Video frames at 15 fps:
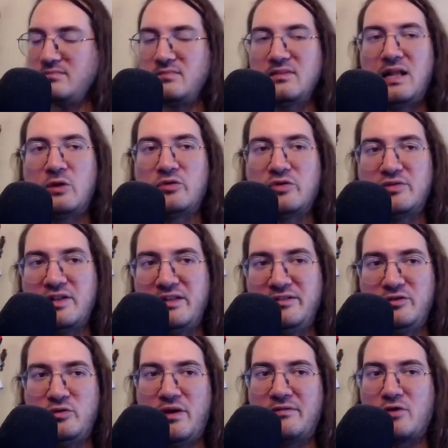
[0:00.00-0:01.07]
Now sometimes
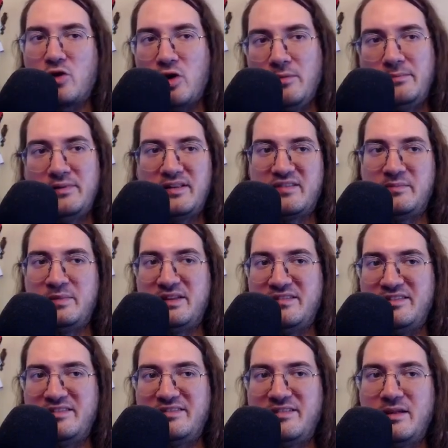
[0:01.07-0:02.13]
you have complex build
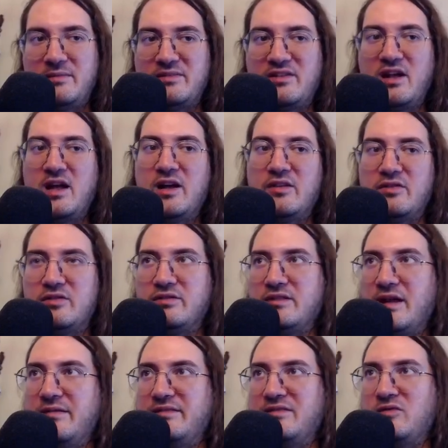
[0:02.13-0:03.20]
systems,
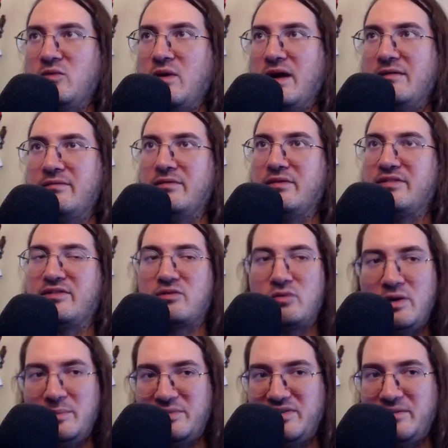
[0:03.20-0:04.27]
sometimes you have
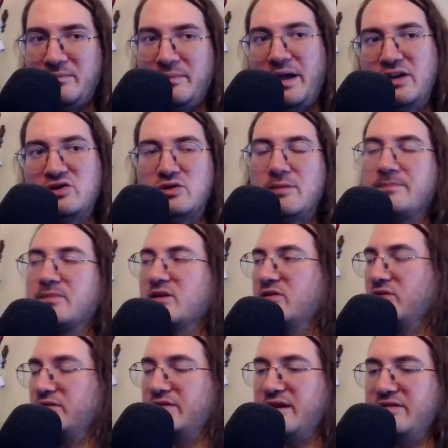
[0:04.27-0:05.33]
scripts in bash,
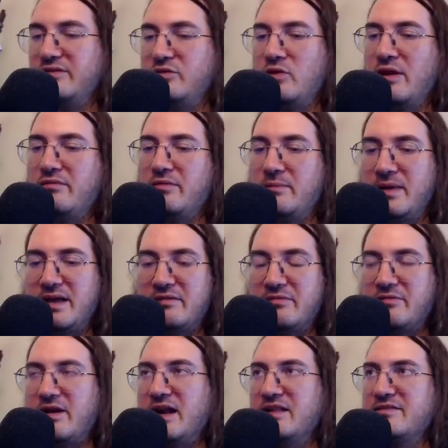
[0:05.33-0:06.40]
sometimes you have make
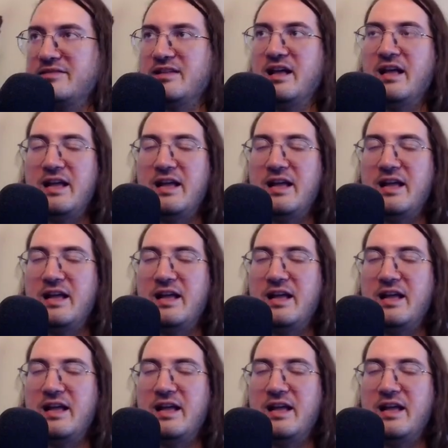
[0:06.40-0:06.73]
files.